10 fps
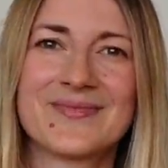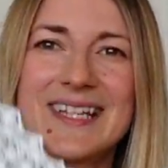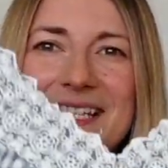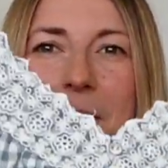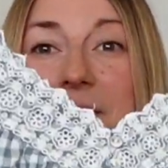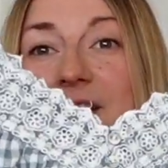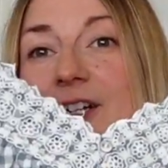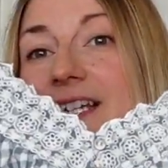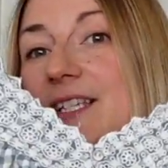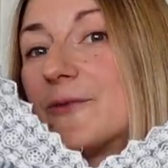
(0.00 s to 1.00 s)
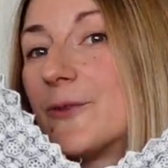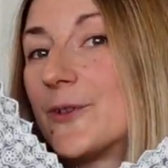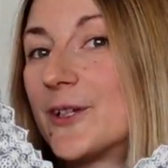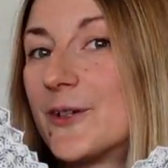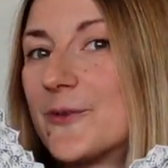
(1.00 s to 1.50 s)
This top here is
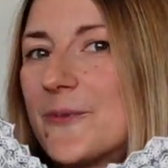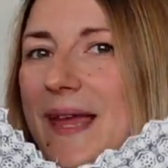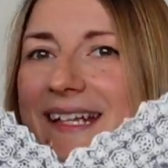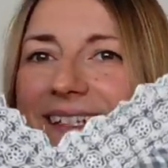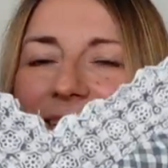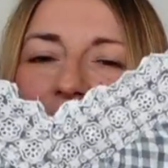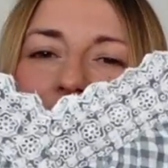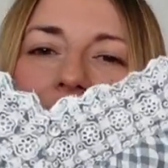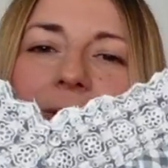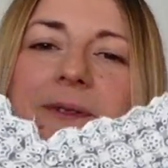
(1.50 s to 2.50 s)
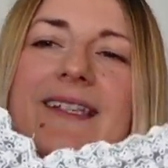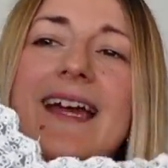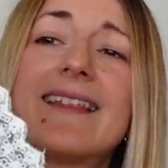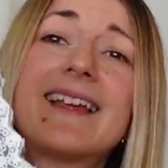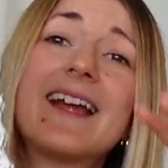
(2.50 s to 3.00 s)
for the romantic souls.
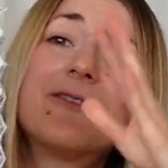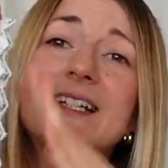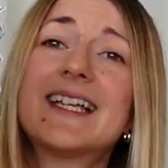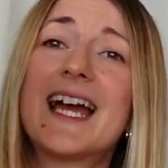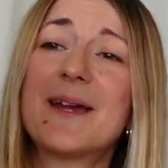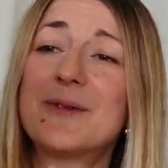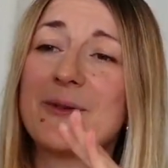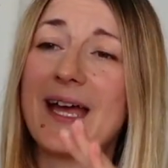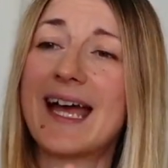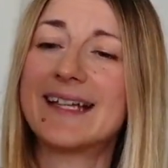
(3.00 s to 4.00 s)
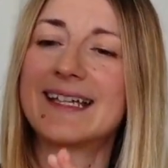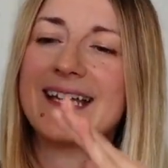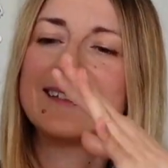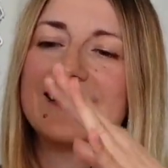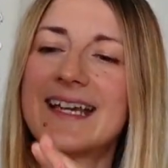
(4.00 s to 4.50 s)
I think every time you add
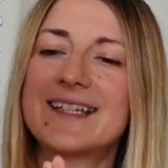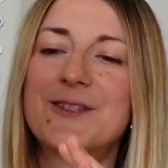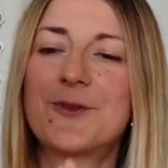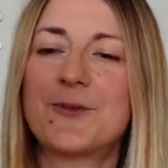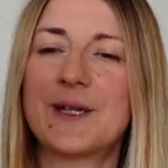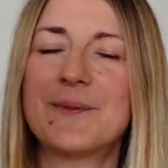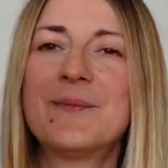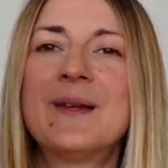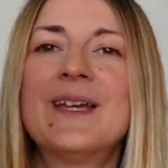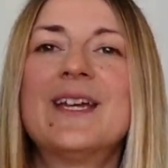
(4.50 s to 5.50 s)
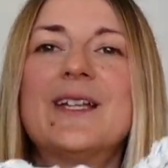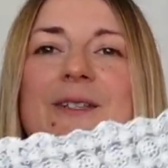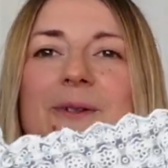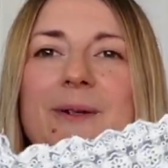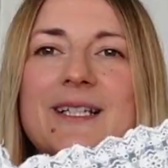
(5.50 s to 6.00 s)
a lace trim
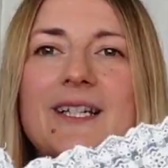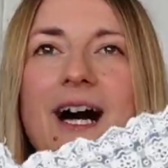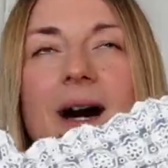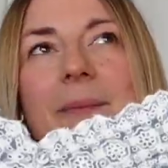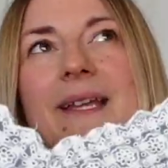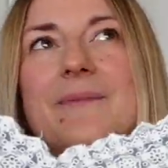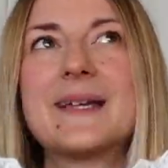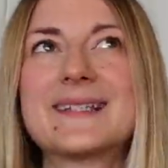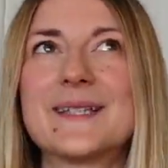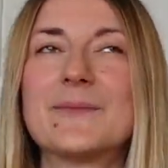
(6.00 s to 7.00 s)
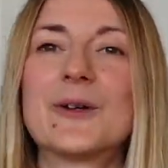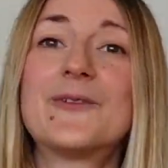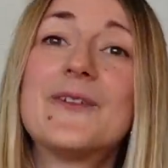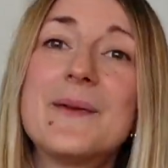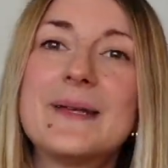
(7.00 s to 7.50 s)
to a top, it makes it more
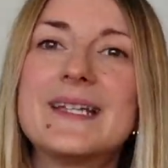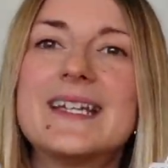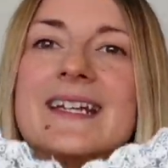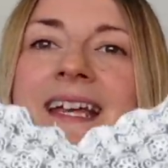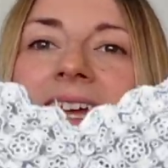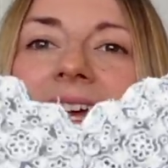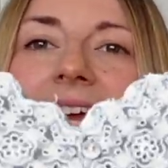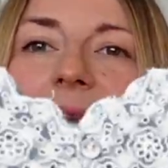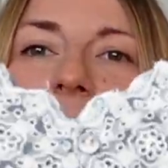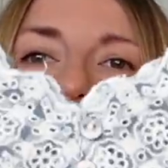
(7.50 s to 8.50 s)
feminine and